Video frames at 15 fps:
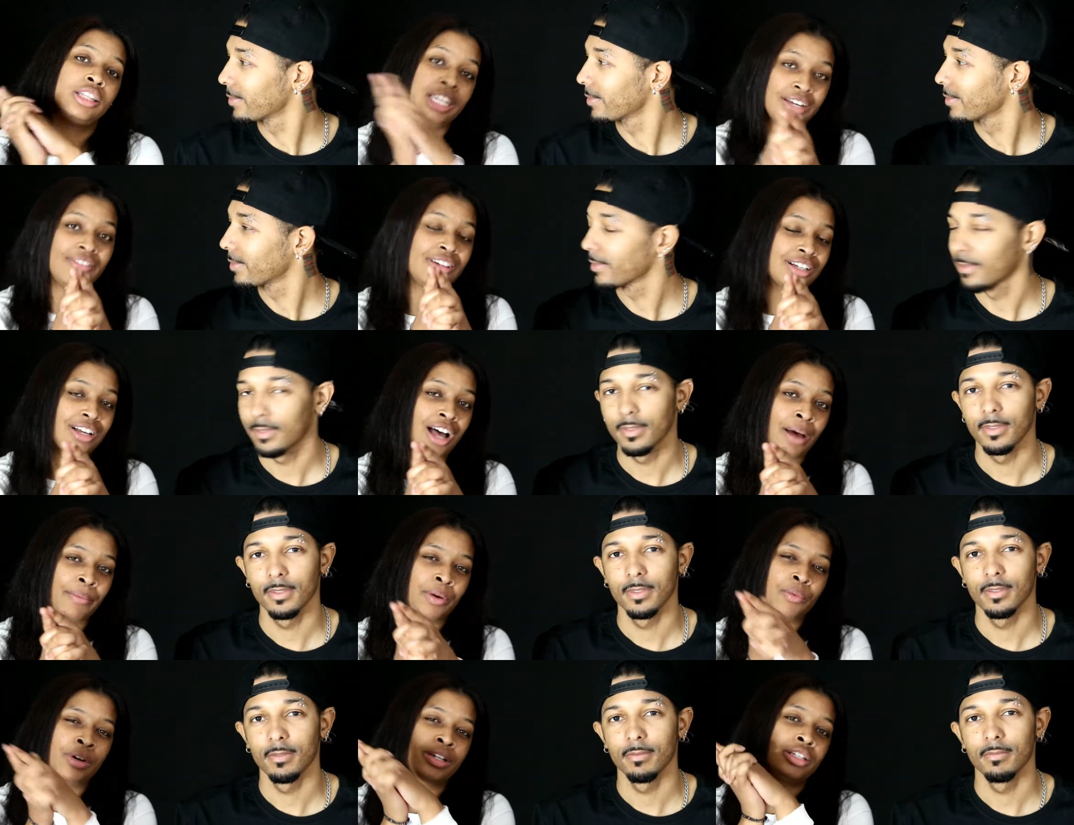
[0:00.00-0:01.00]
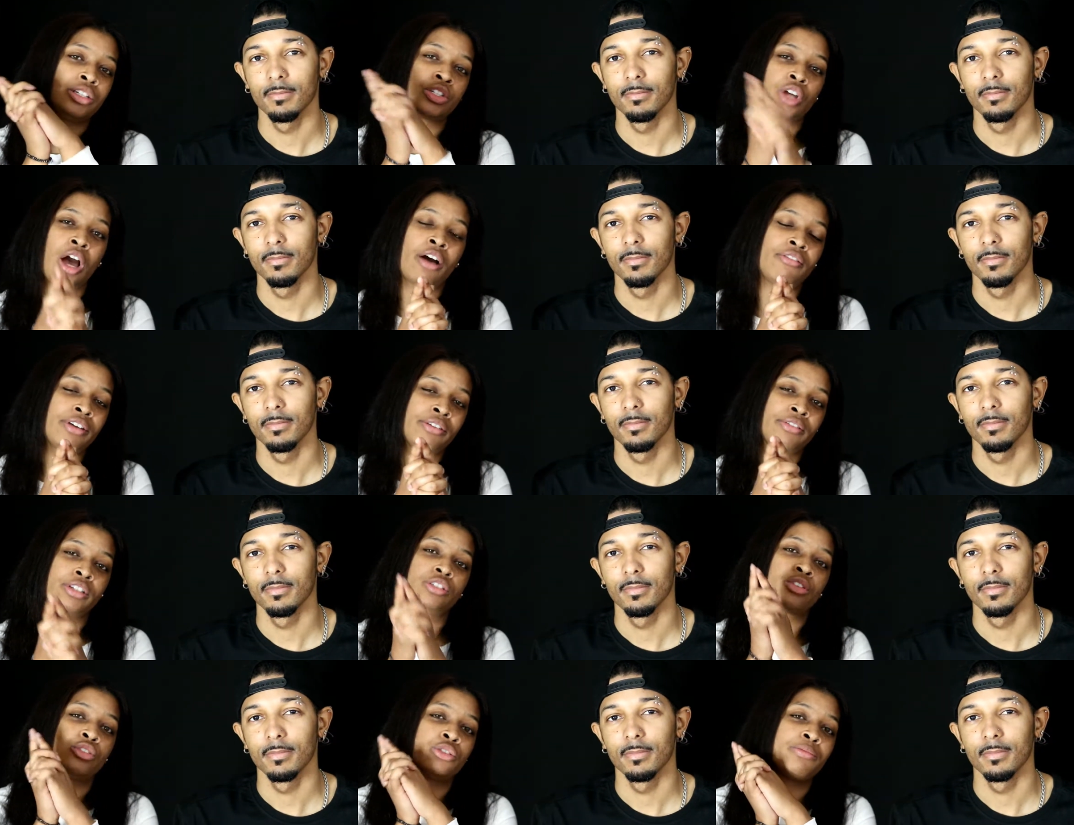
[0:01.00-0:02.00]
Speaker 1: Leave in the comment what is your
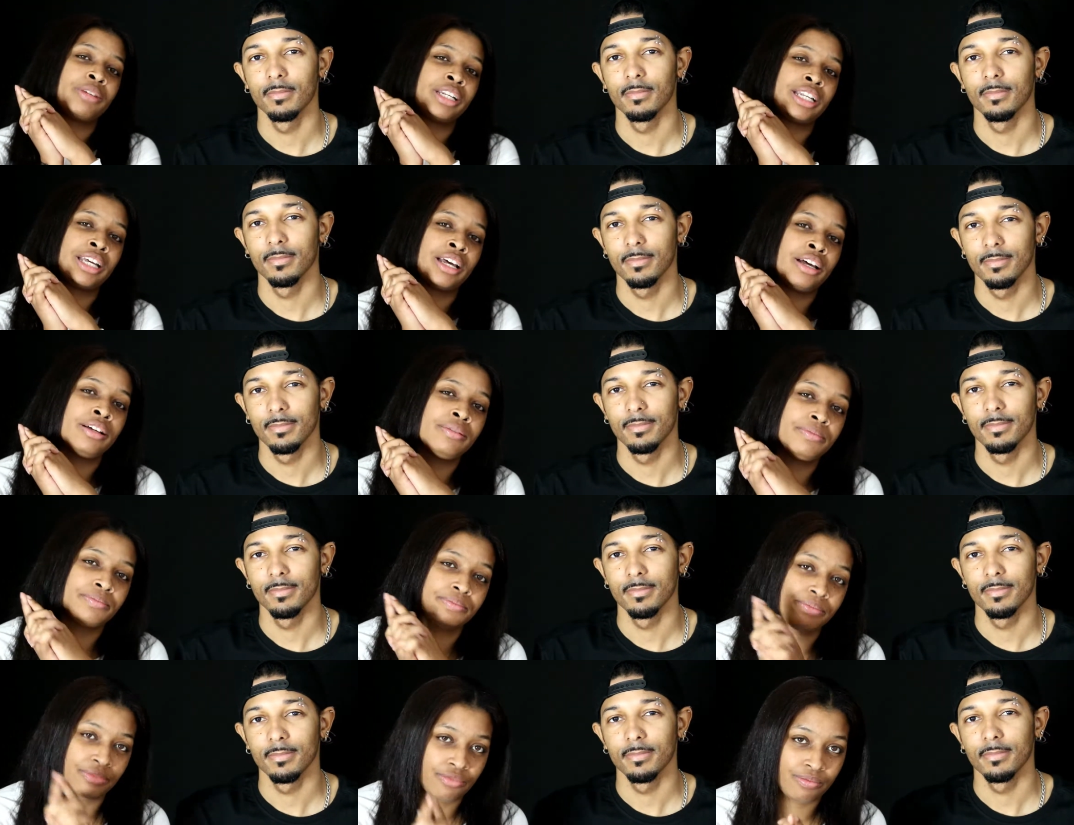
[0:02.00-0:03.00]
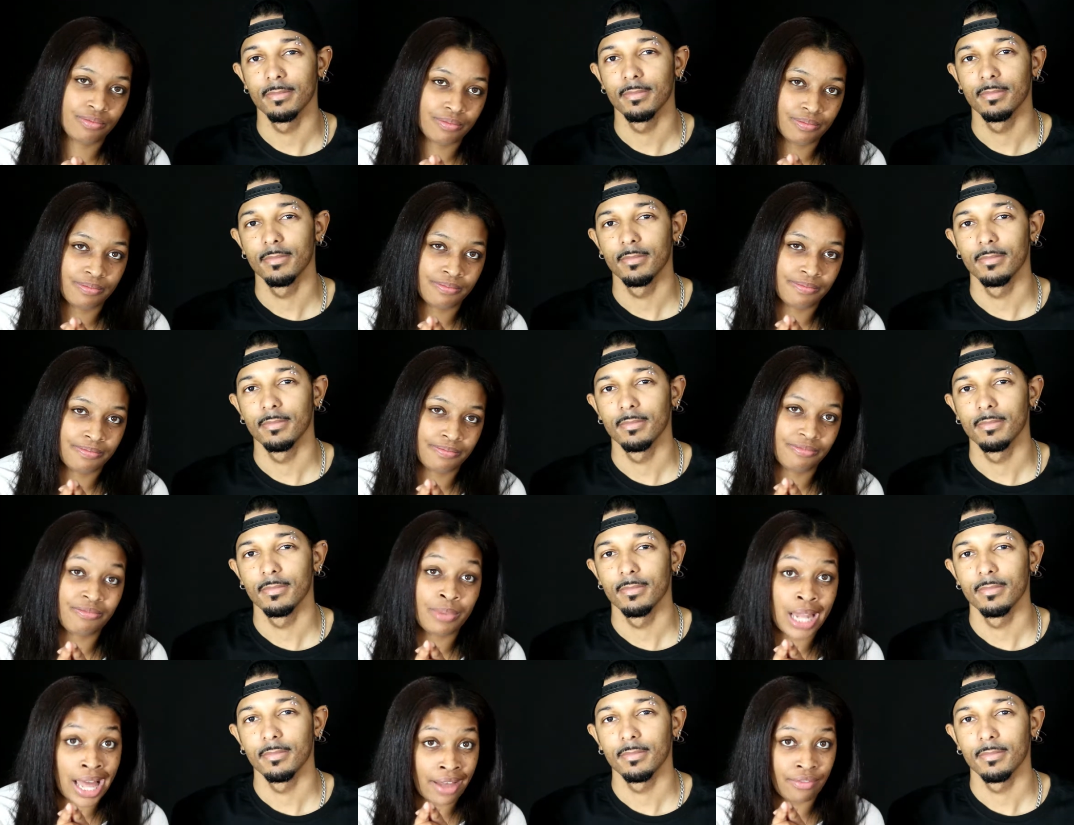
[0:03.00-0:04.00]
favorite social media
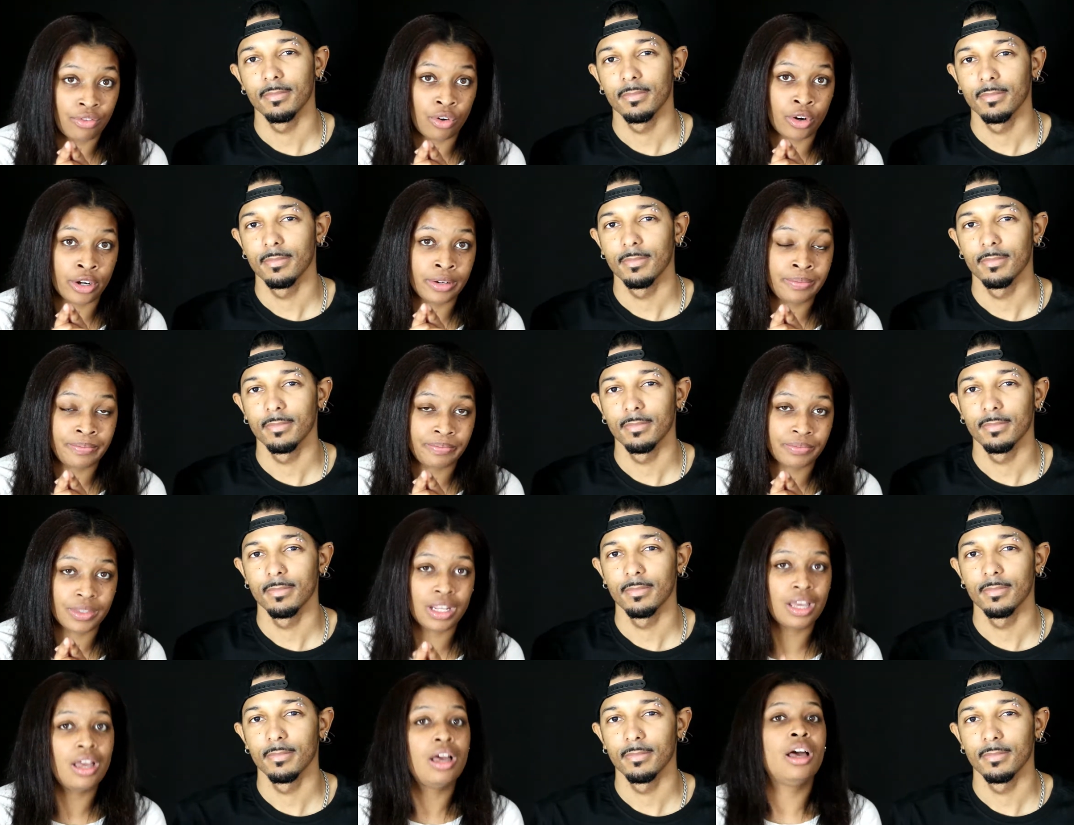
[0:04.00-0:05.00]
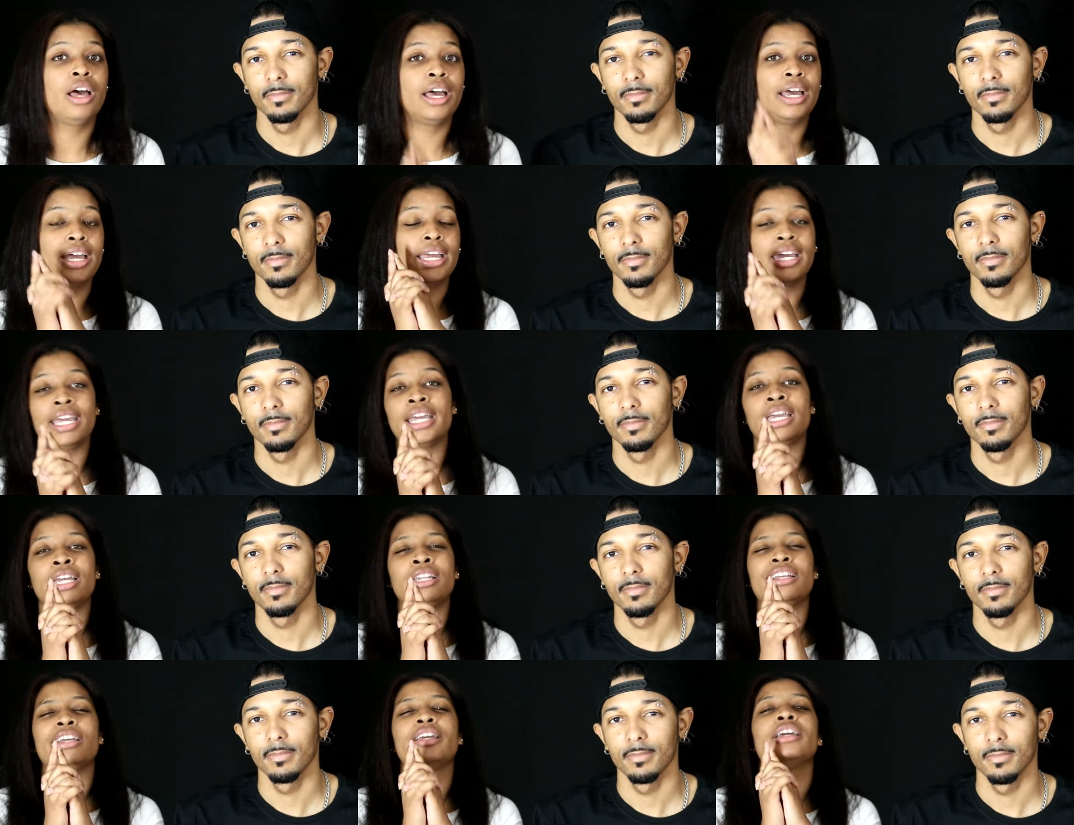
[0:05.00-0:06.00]
platform.
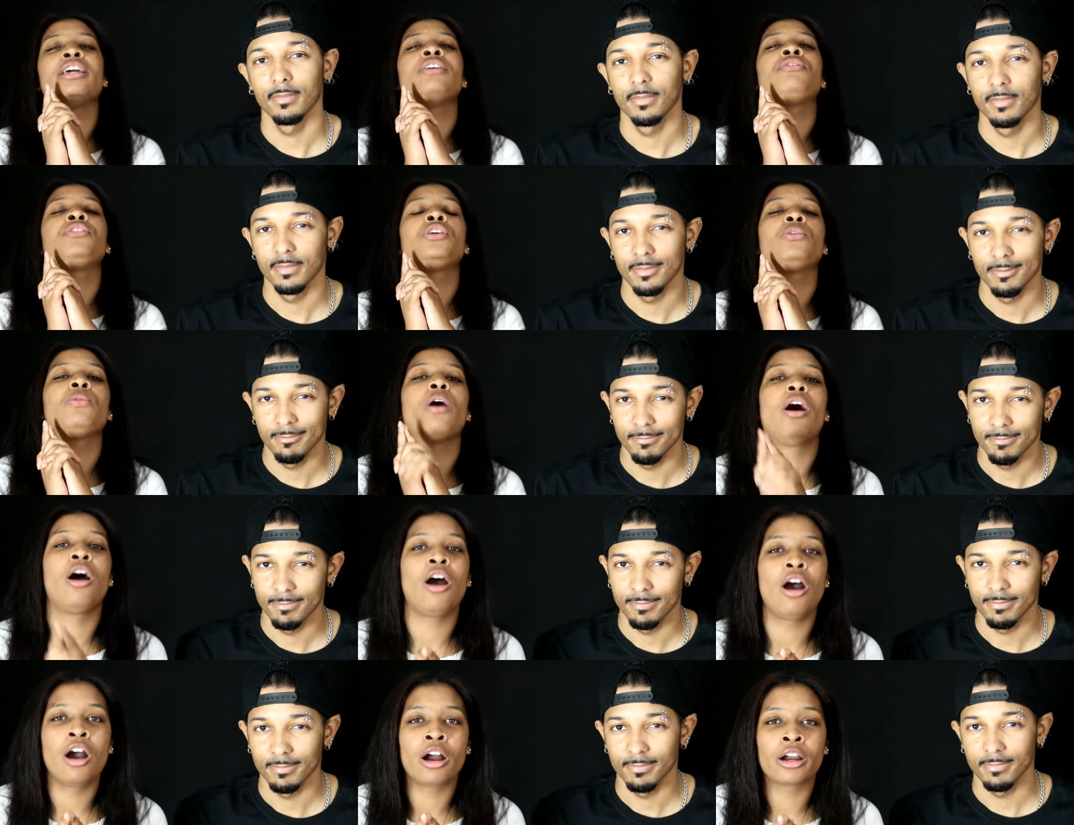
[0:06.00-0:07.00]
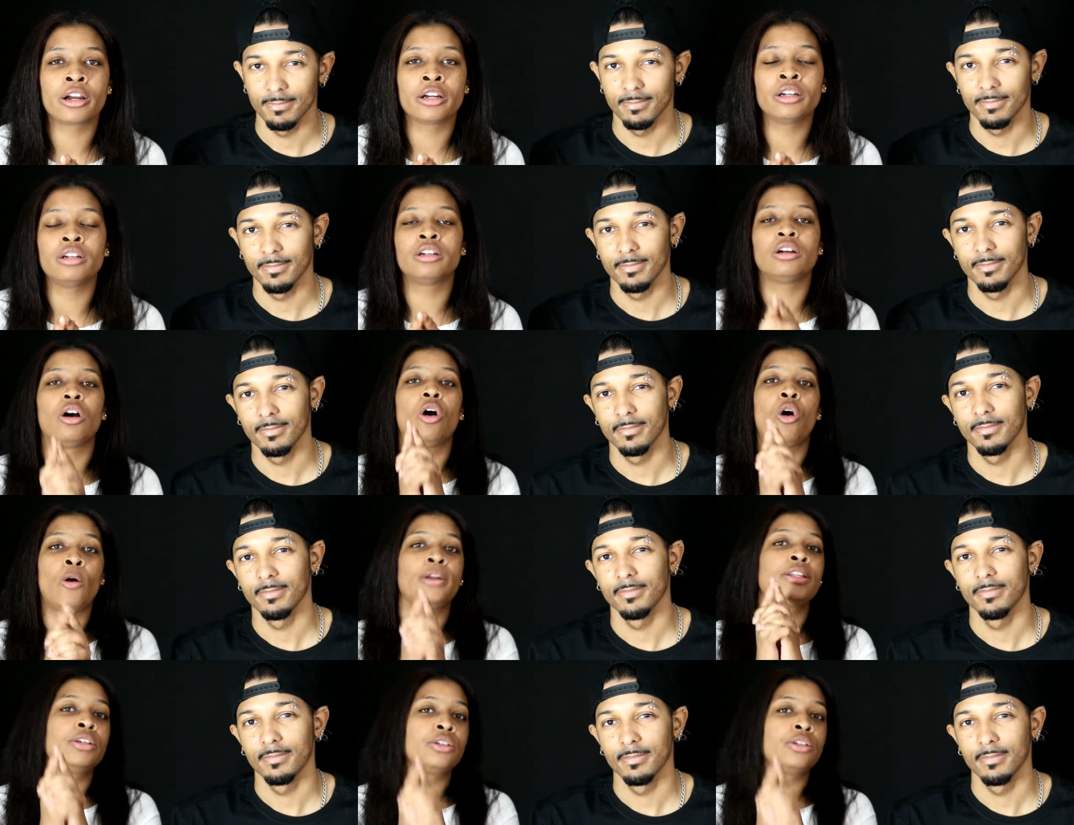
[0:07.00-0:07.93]
And if you are on